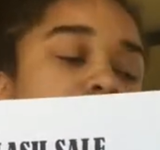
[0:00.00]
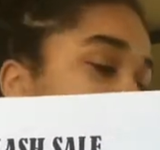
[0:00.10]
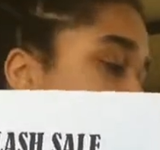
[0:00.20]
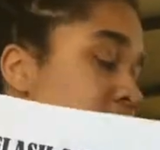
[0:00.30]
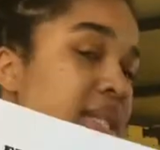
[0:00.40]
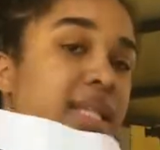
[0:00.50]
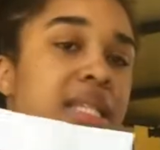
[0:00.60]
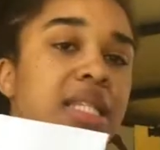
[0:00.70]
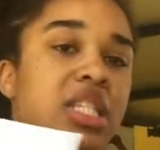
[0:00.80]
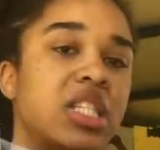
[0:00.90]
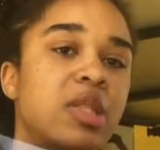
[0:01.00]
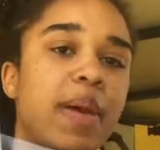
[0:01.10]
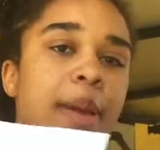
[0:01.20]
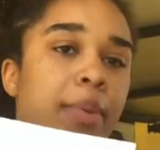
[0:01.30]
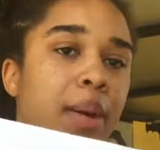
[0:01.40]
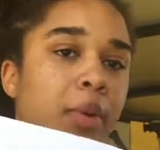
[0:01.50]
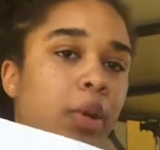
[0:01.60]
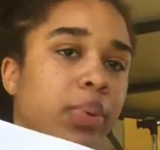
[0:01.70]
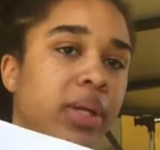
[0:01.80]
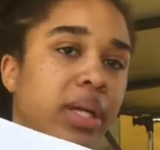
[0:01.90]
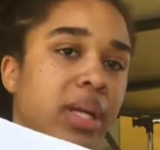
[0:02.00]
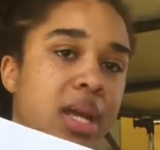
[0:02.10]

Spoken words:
Of course, since it's just paper, I'm going to put